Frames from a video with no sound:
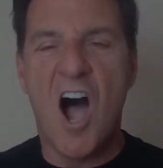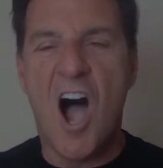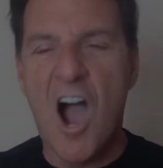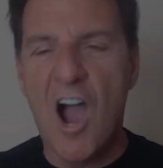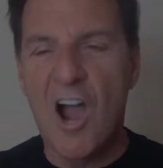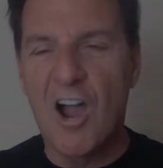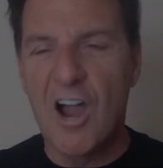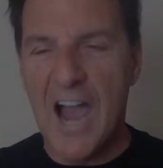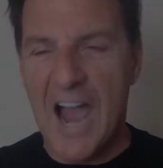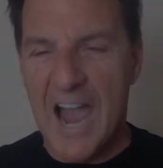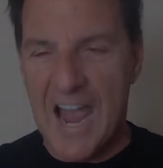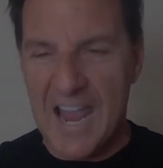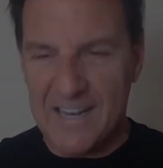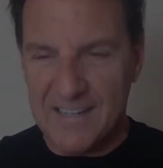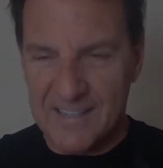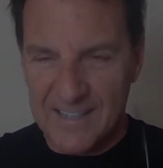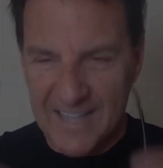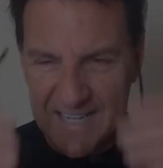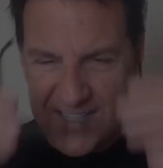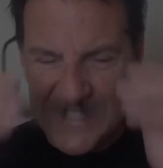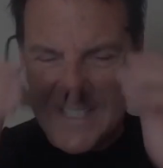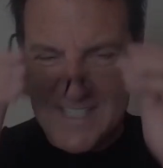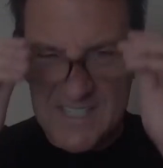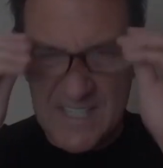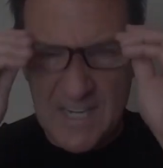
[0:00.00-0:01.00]
All right,
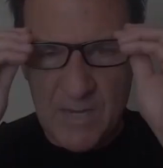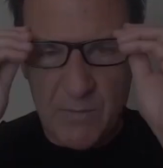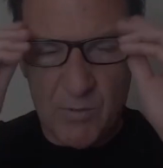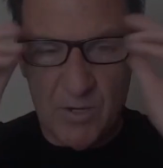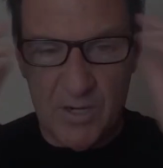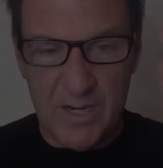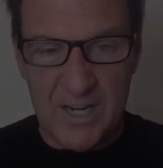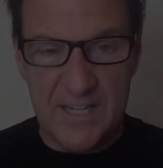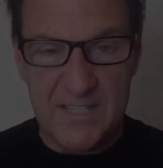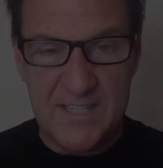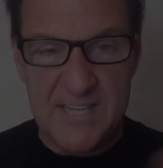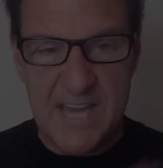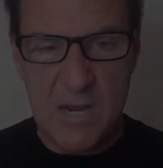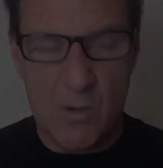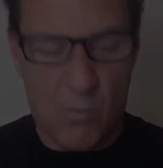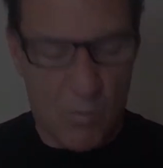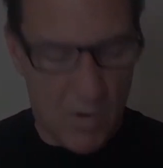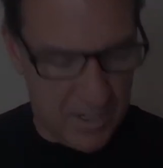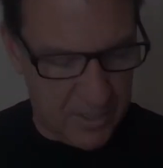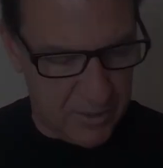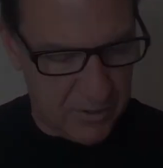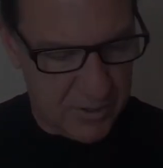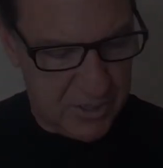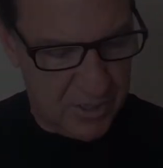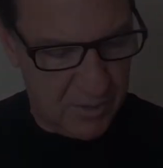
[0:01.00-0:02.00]
let's see. We're going to take
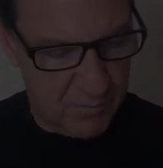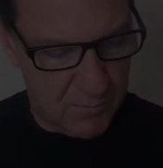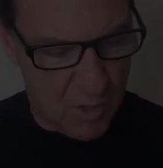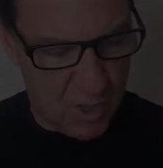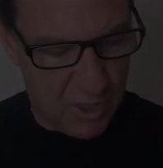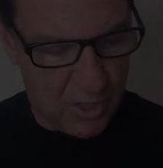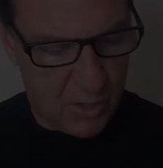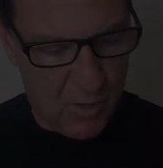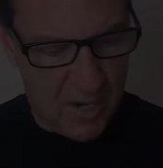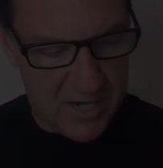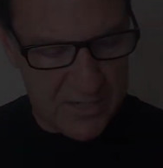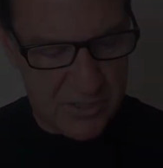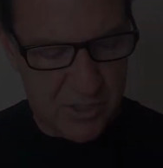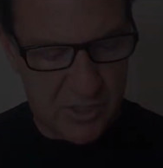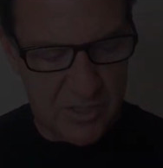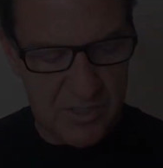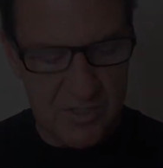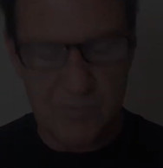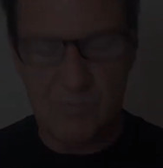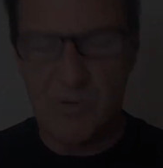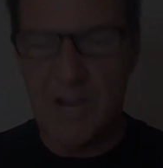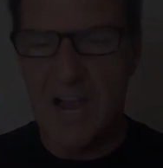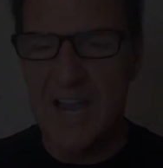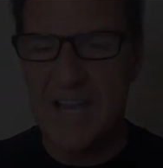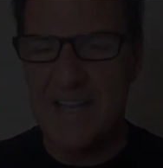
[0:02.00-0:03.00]
one or two more
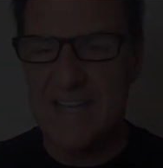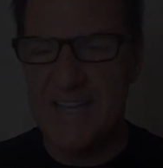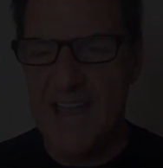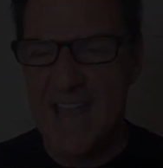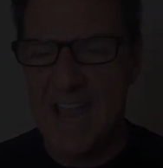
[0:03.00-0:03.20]
questions right